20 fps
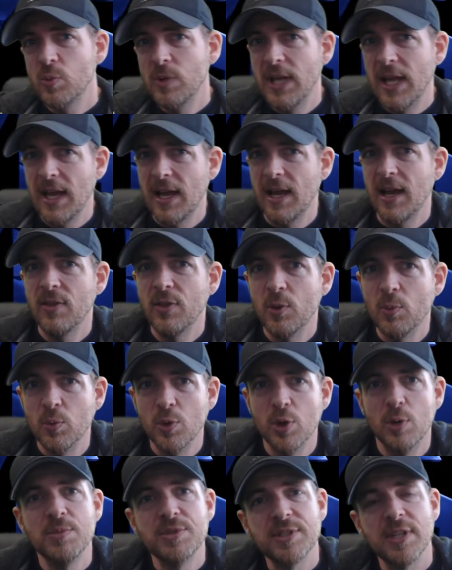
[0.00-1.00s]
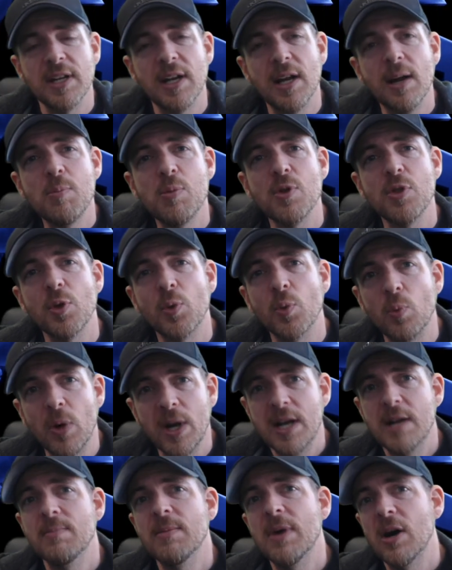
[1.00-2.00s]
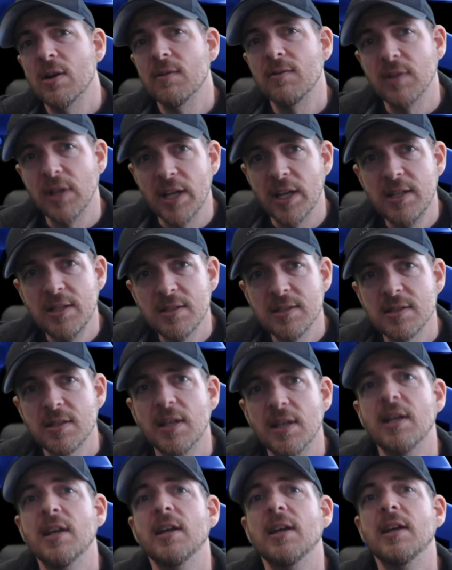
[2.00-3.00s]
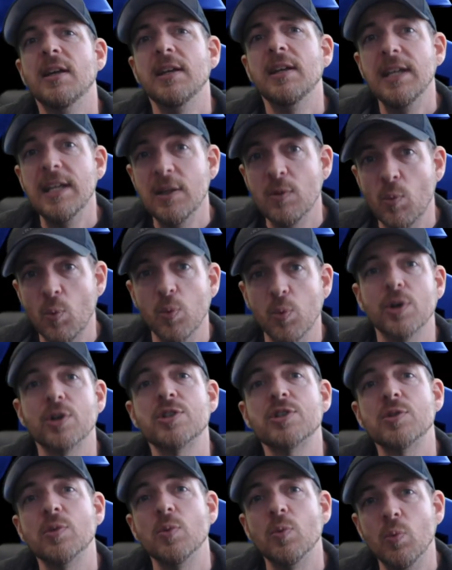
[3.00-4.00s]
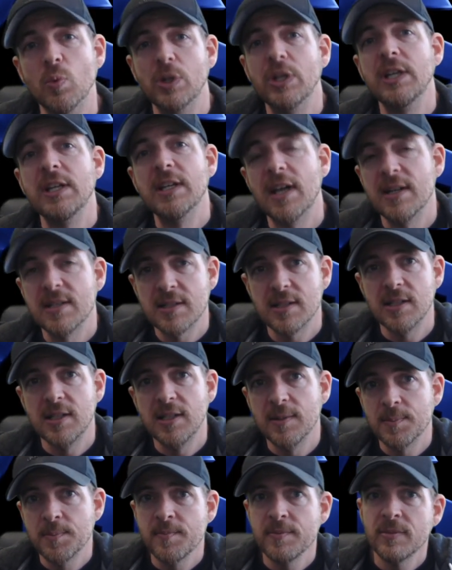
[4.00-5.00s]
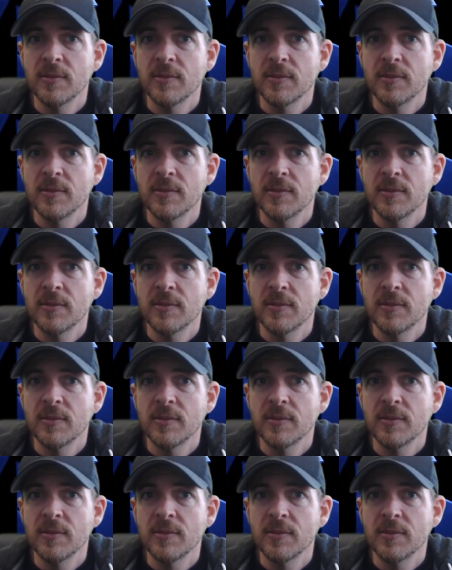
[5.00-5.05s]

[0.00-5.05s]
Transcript: we had the room set up with the right amount of light, it worked really nicely.